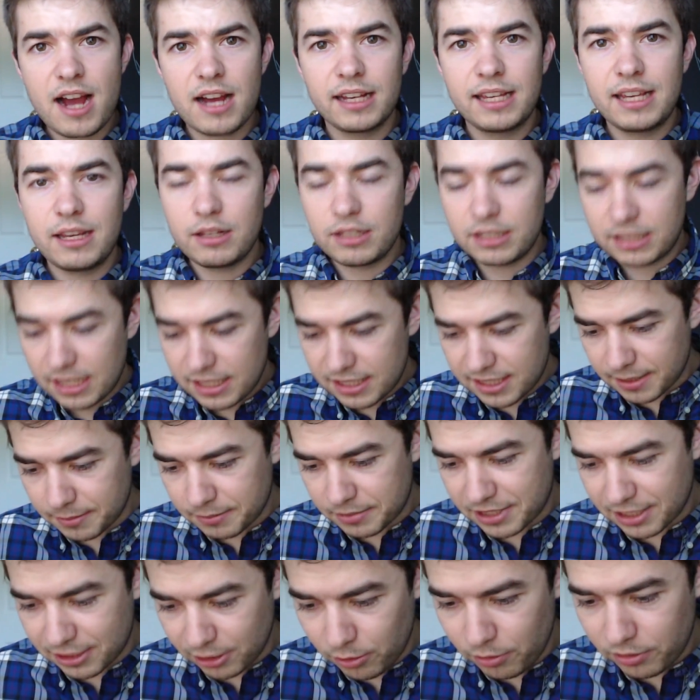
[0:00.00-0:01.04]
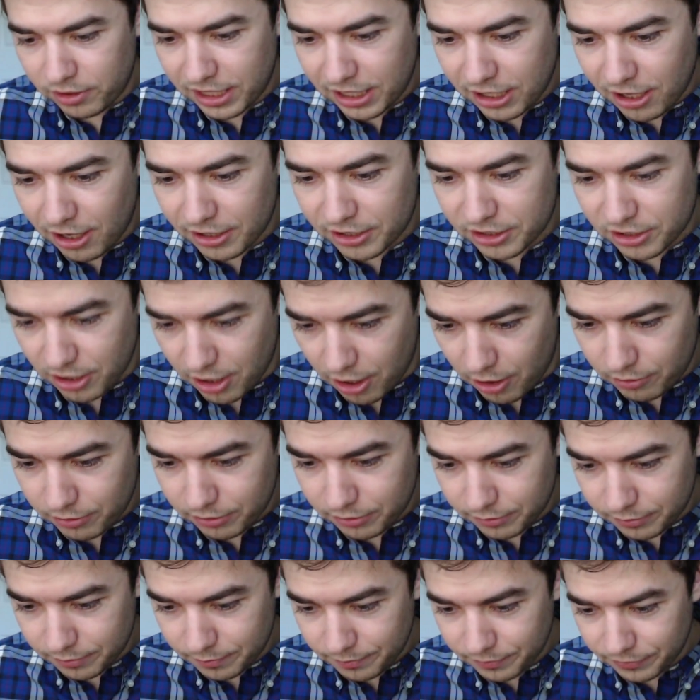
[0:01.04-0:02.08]
He did some sleuthing on his
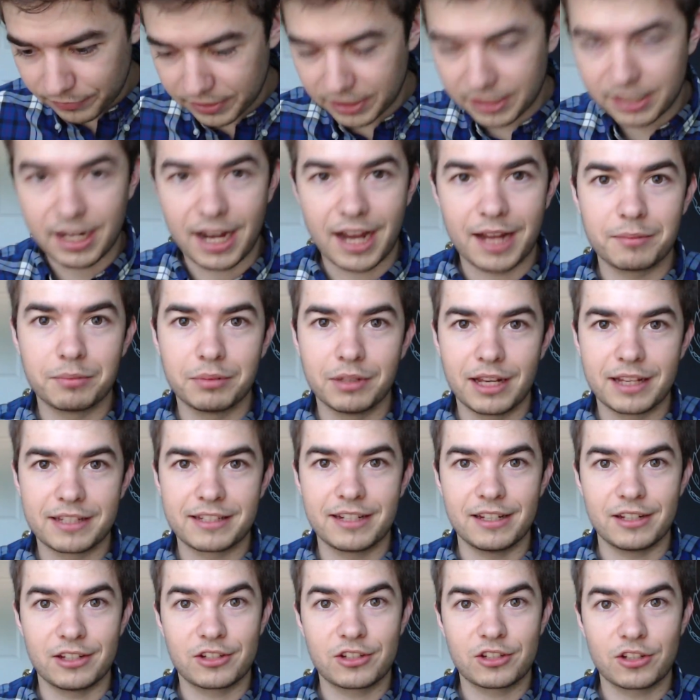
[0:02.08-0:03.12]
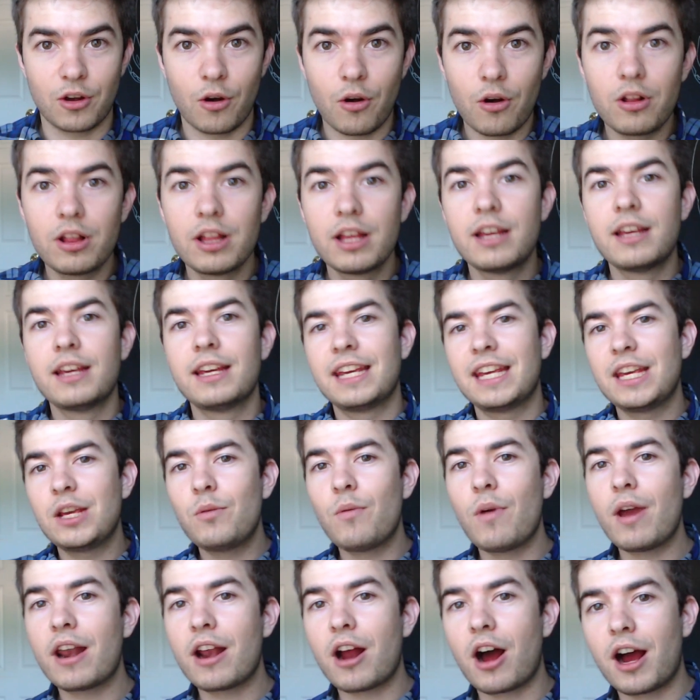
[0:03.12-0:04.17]
own. God bless his soul. He
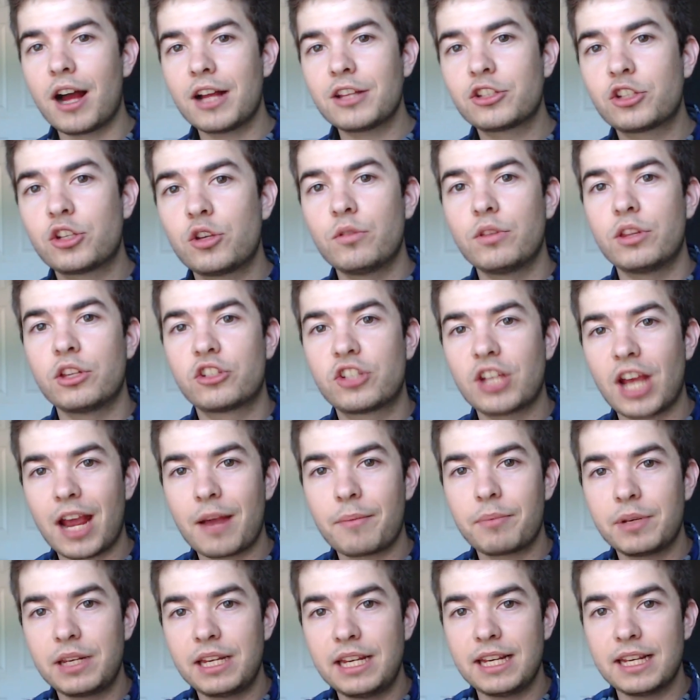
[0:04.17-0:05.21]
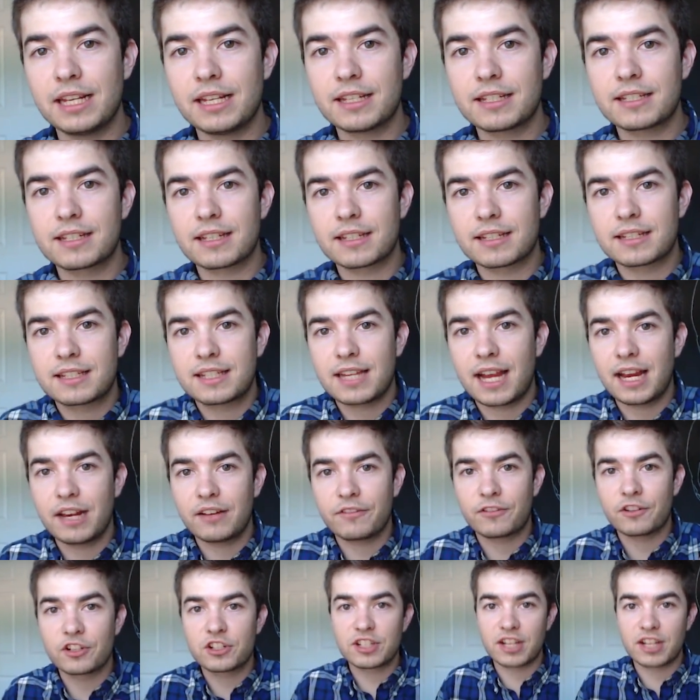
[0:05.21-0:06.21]
went onto the Japanese site for